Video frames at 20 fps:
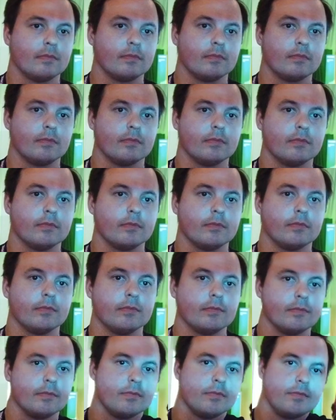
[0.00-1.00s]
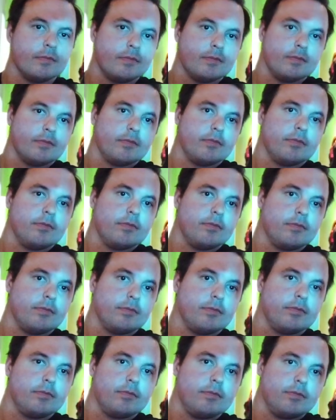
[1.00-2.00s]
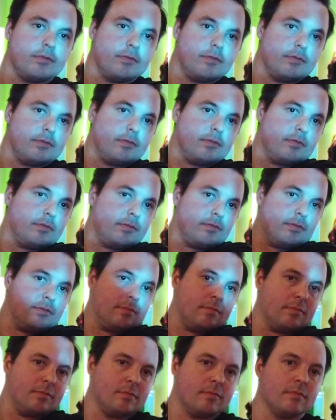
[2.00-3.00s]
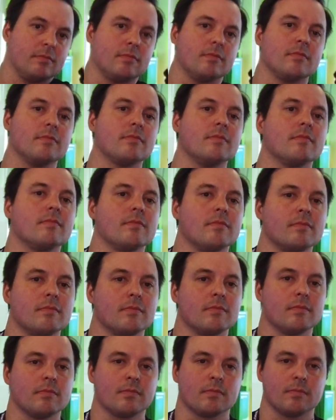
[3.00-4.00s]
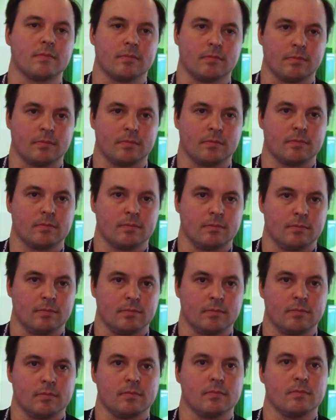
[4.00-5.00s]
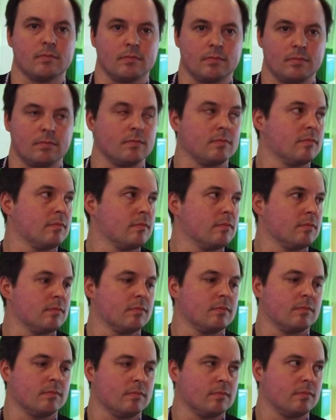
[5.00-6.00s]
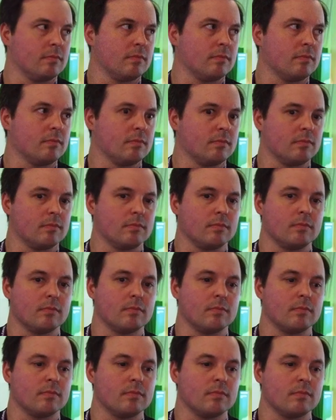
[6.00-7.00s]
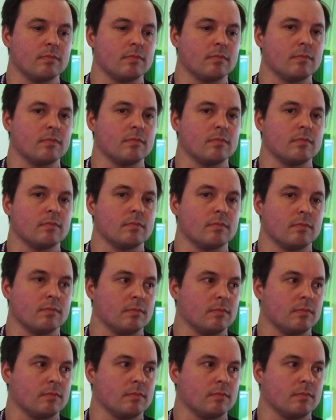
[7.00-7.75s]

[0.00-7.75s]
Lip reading: (not speaking)